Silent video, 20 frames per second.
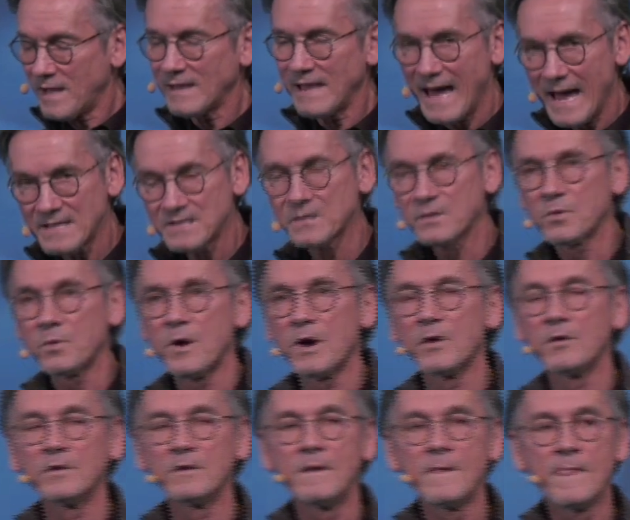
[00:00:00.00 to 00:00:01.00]
last
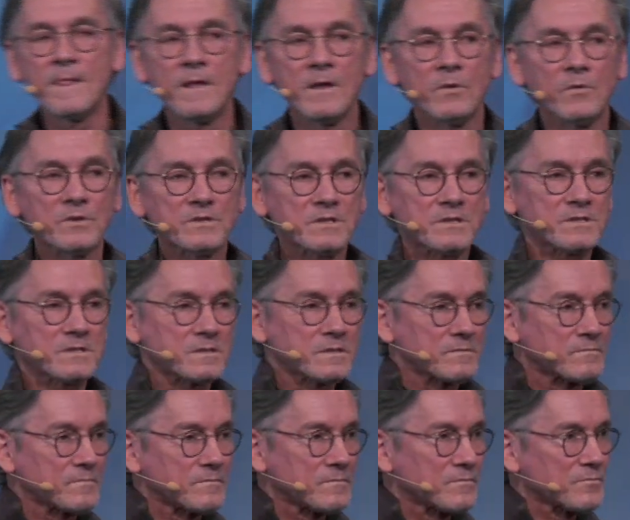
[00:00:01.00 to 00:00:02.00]
quote, which is
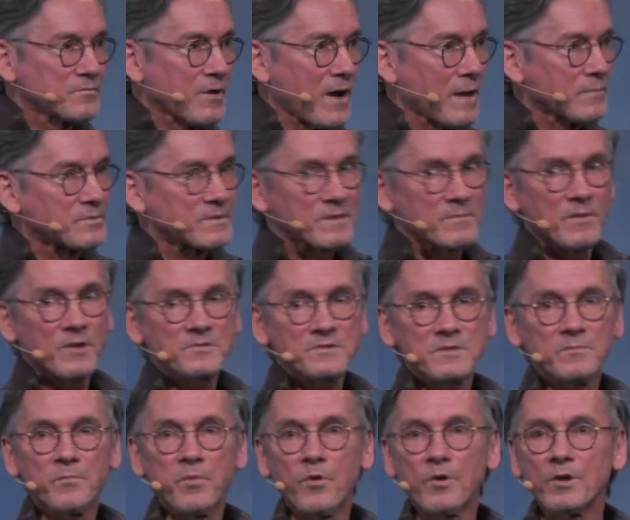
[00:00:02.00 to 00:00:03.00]
probably the most
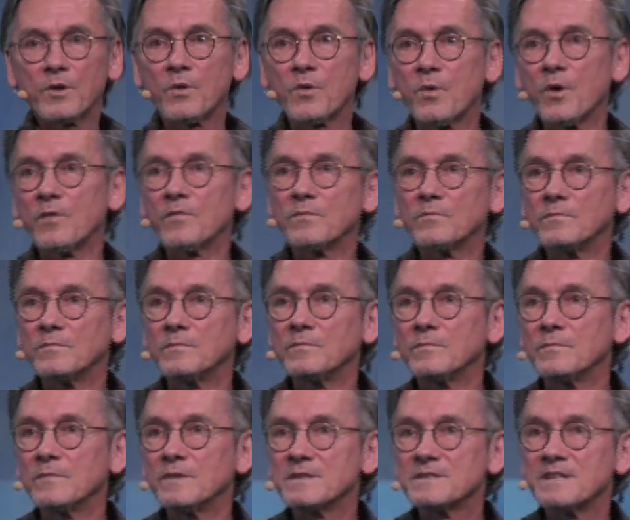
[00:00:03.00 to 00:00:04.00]
important quote,
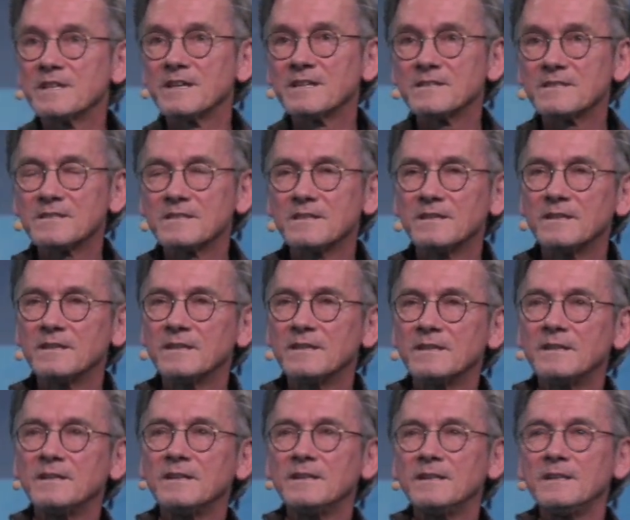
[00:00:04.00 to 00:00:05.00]
is this.
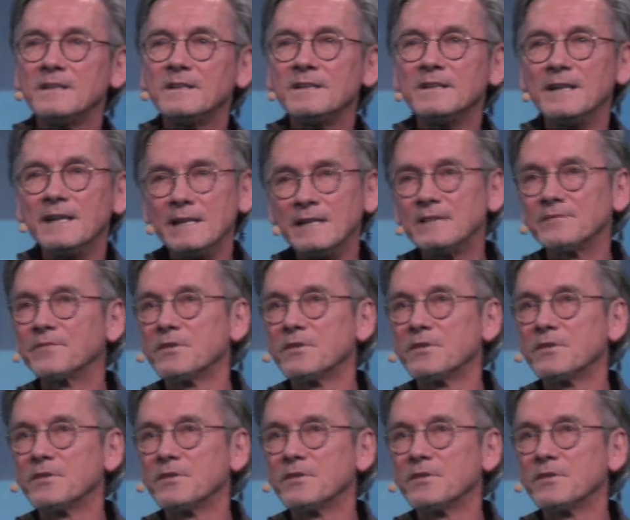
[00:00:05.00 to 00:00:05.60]
If